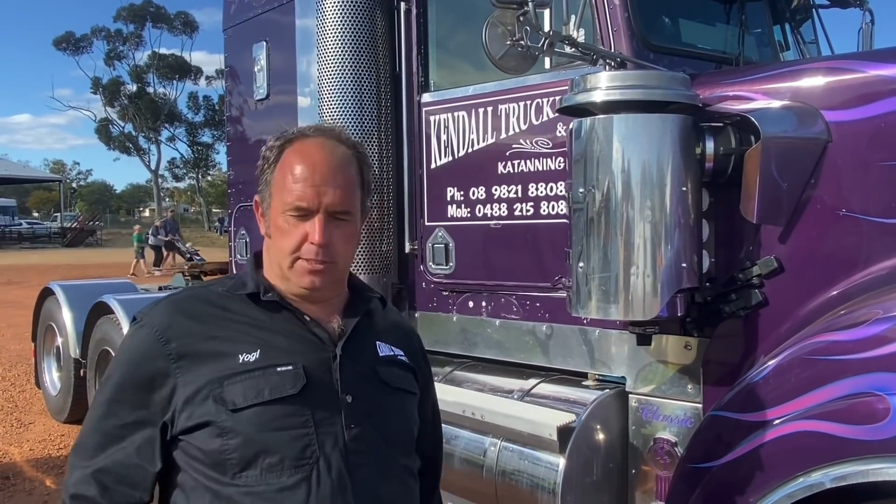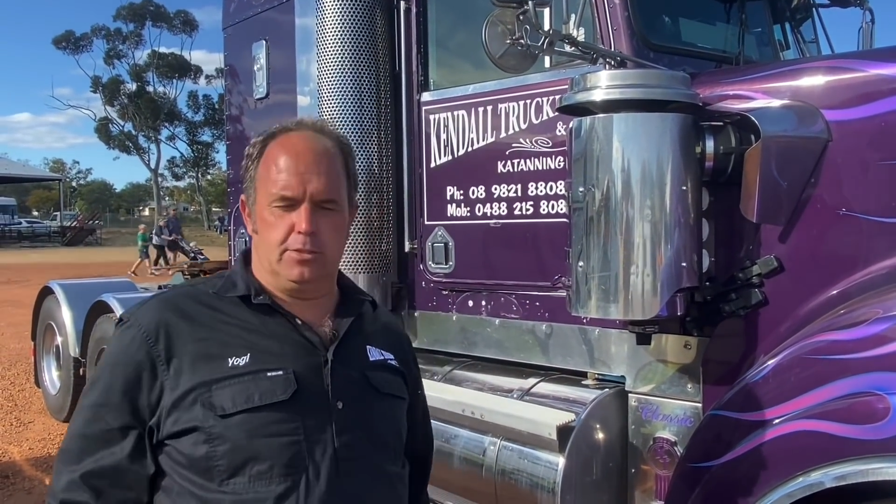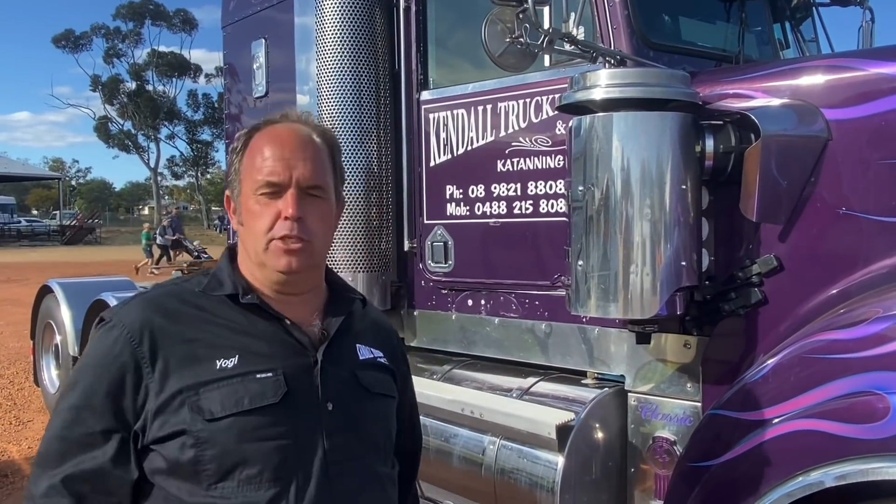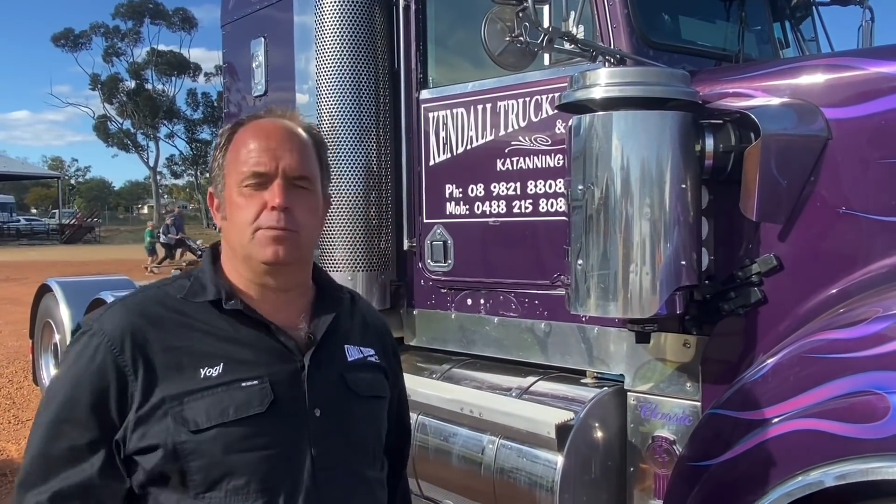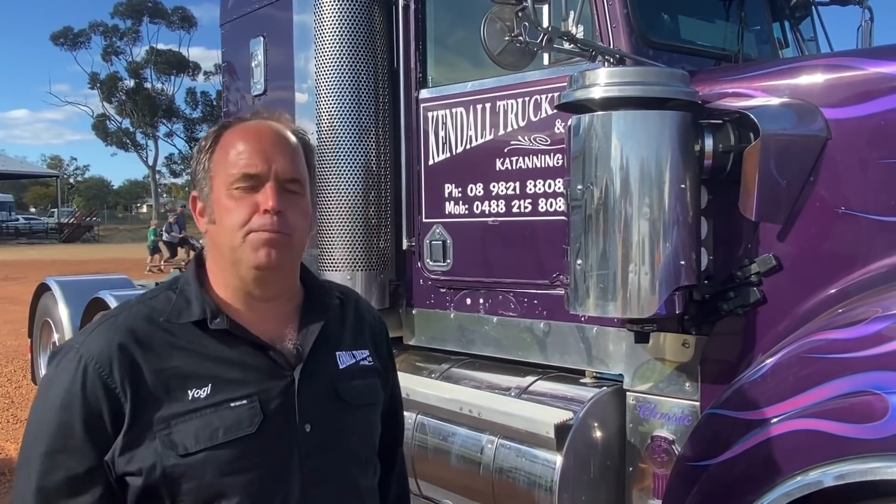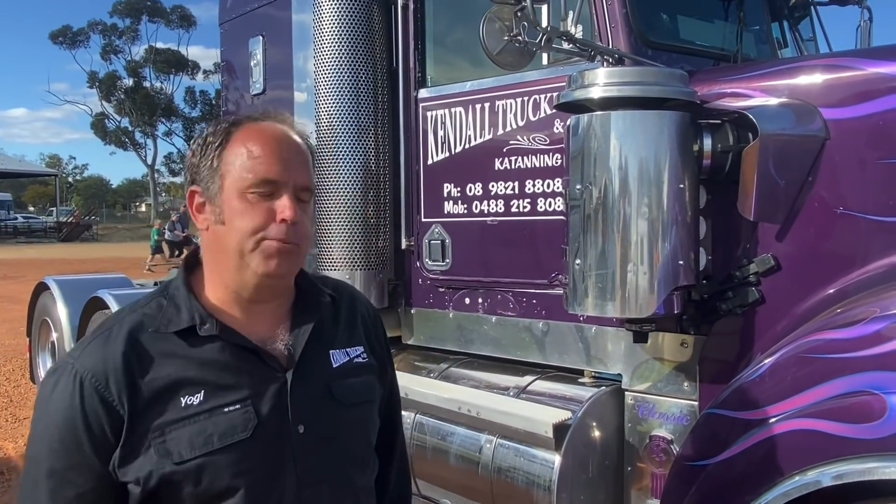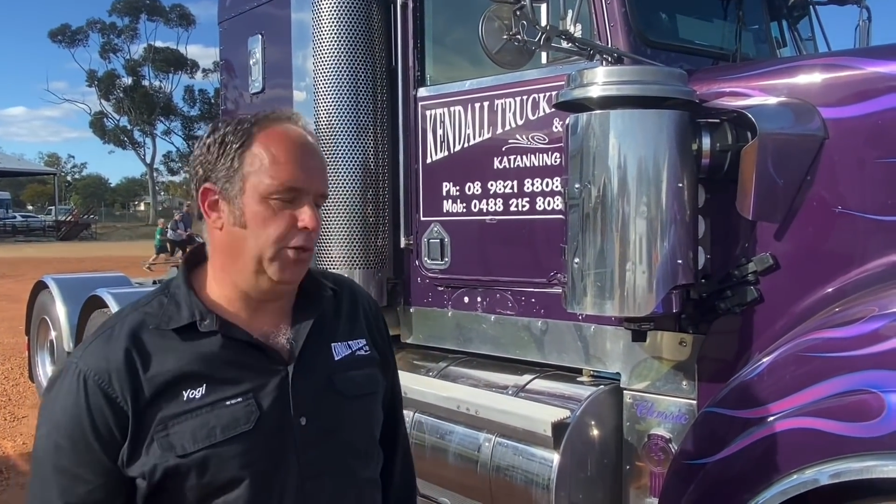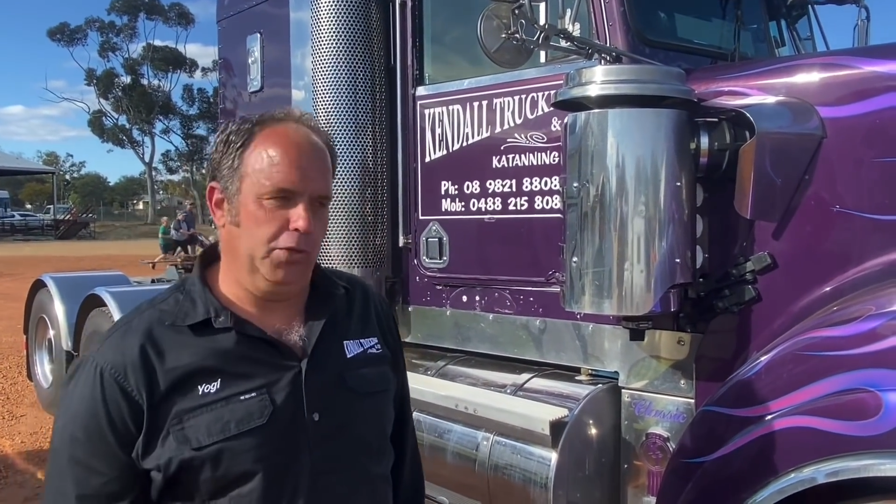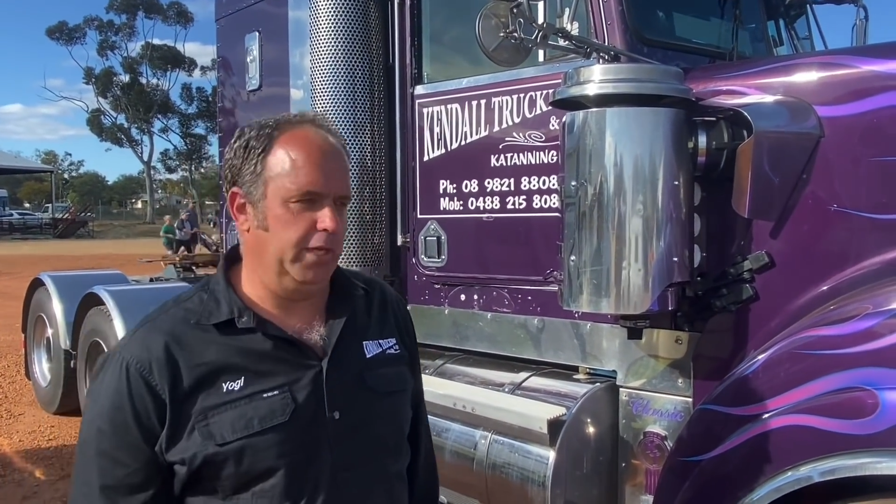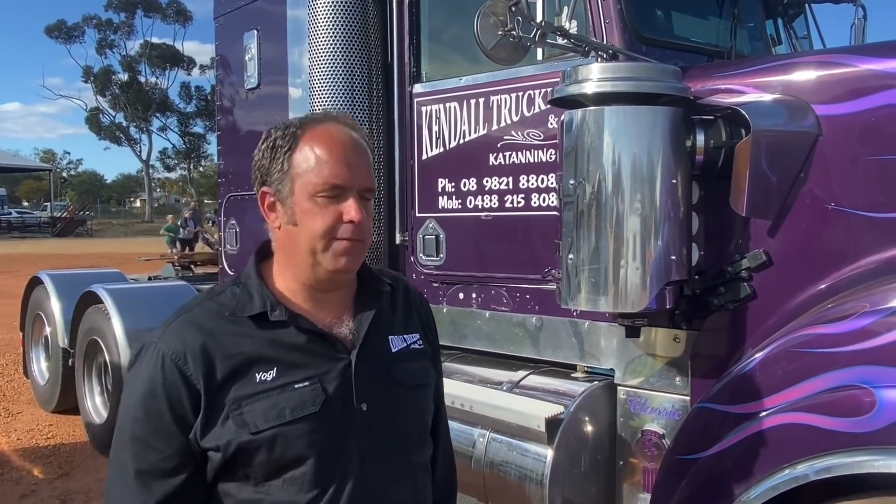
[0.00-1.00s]
Just
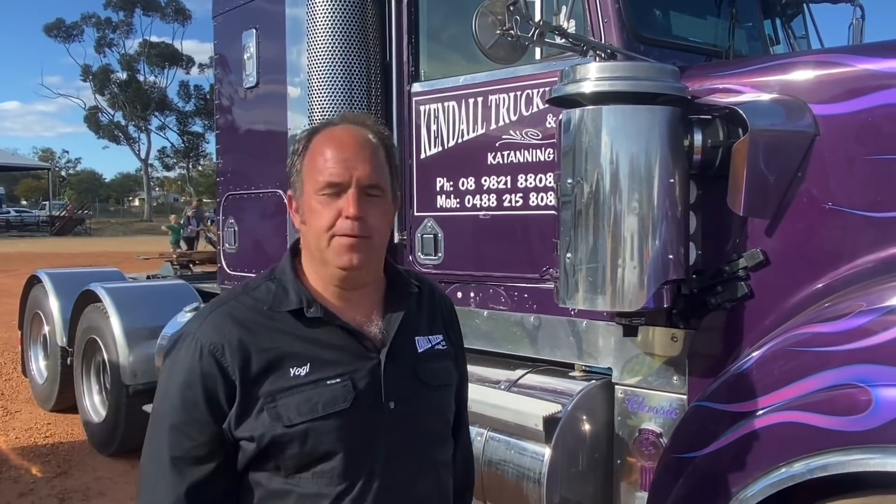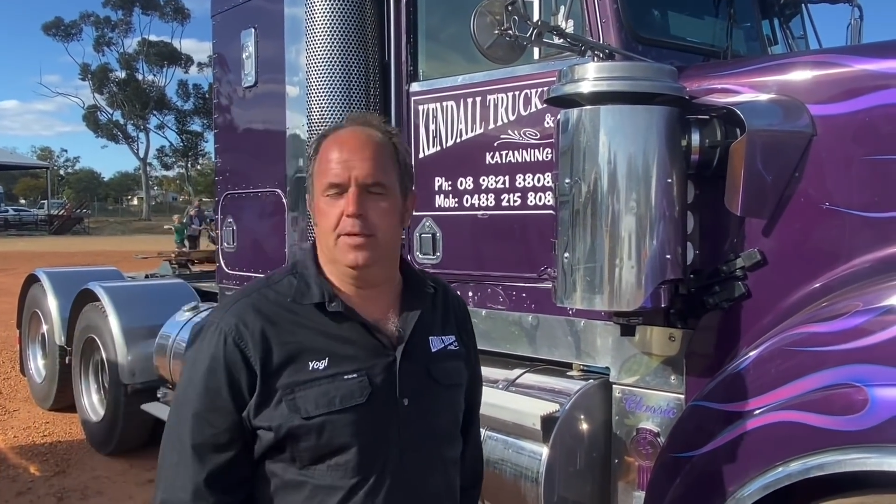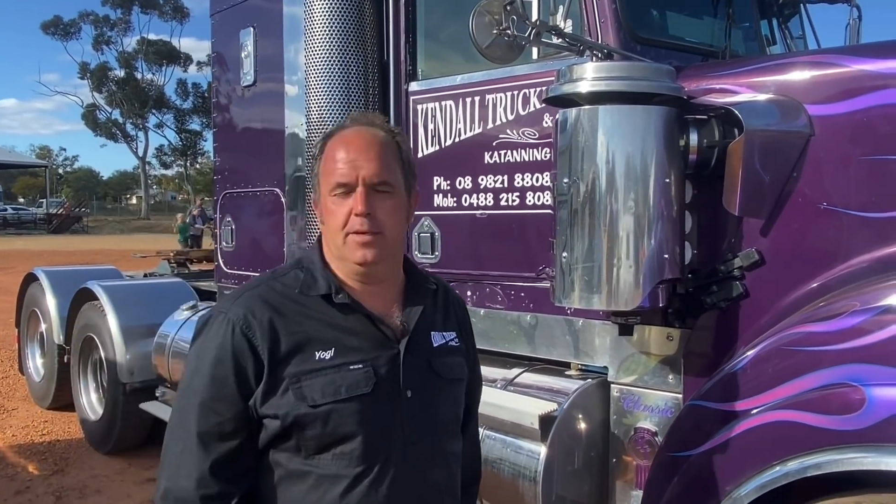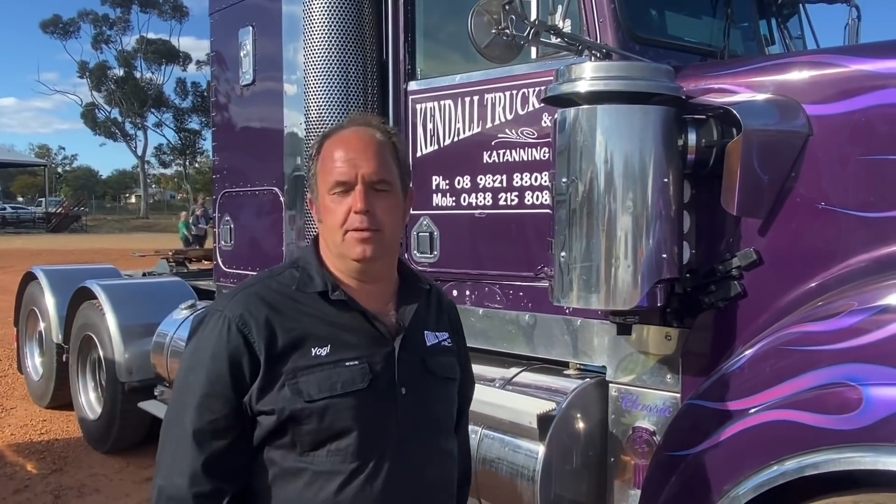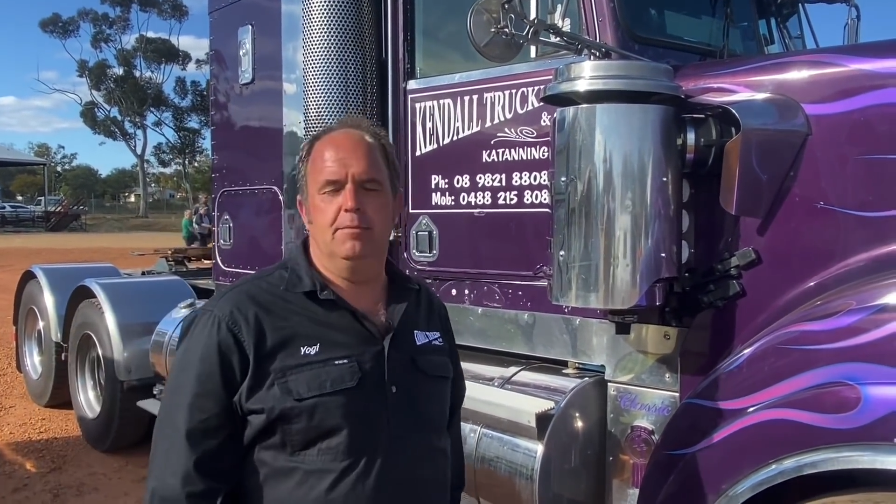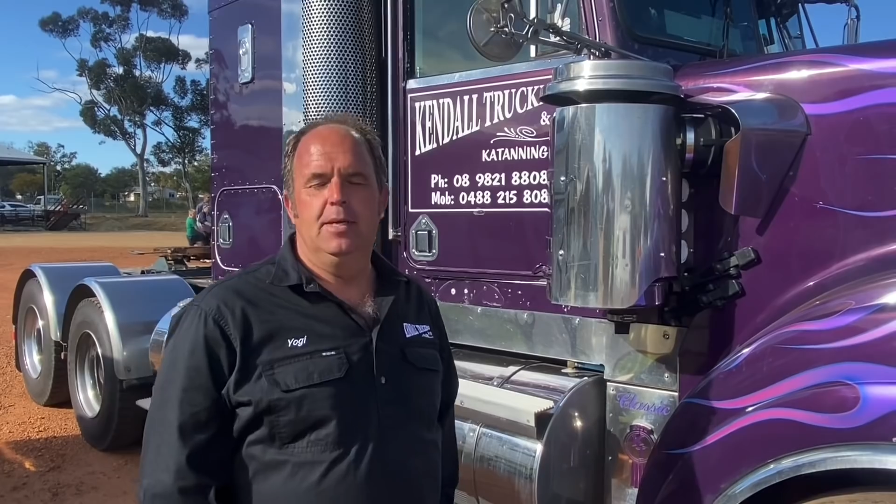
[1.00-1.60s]
purely for